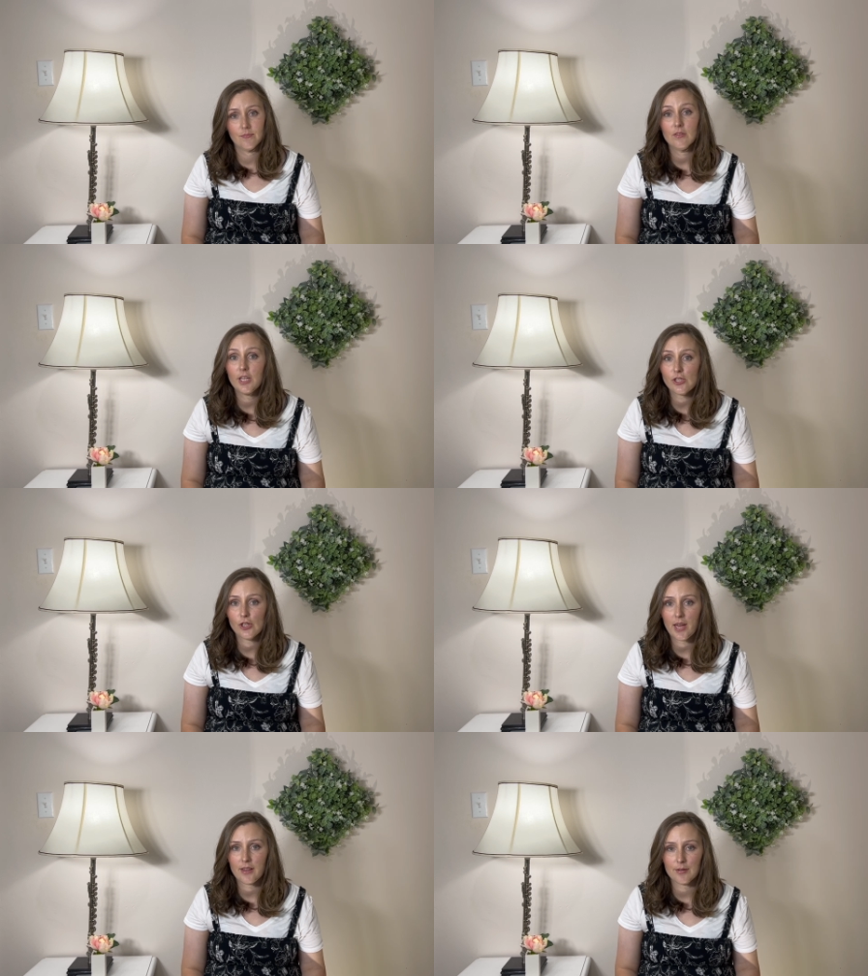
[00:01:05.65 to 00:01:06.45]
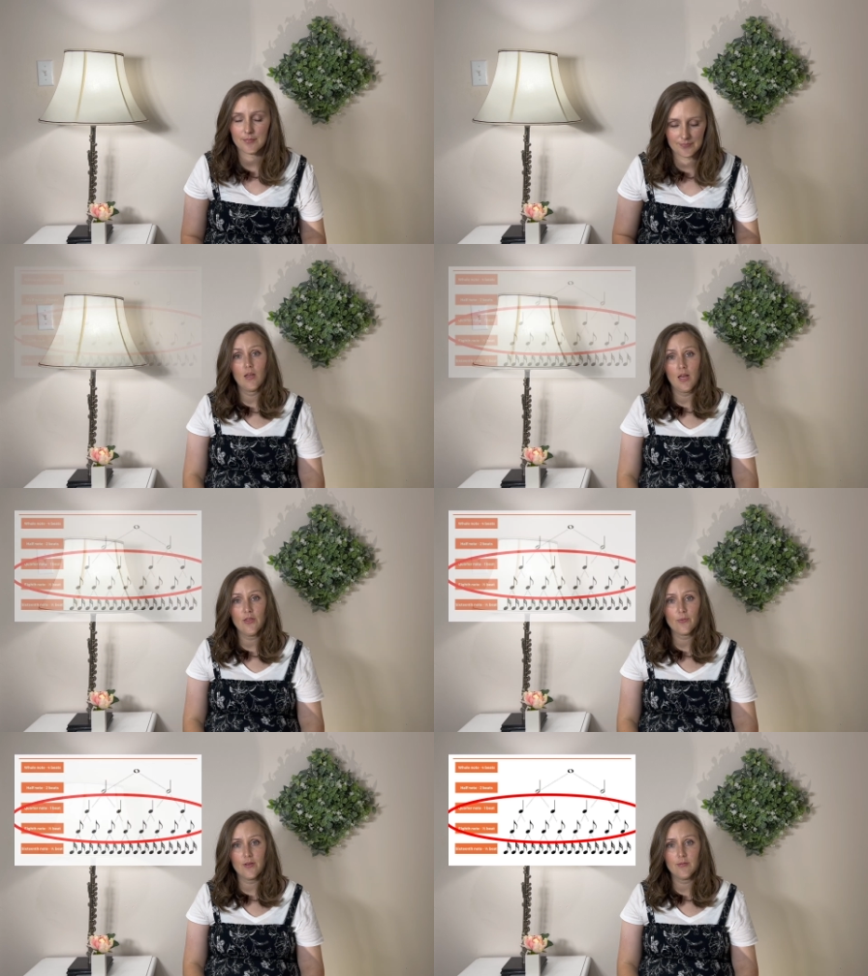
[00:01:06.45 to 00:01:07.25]
Let's look at them. In
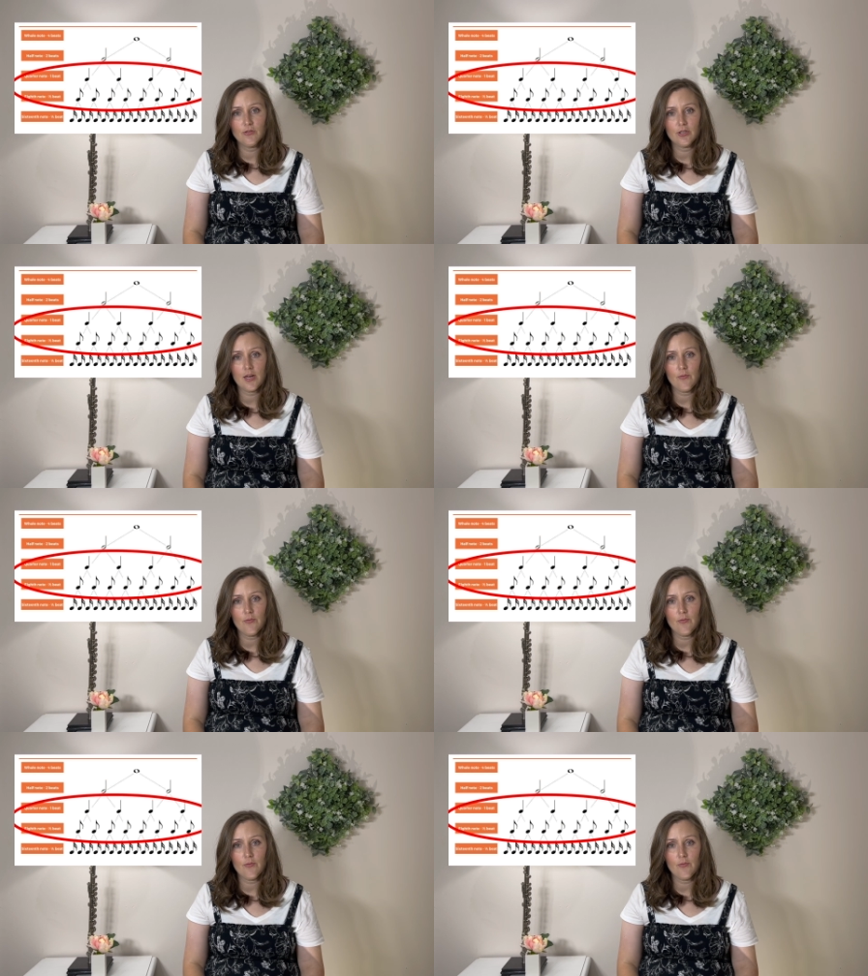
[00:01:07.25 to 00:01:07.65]
the rhythm tree,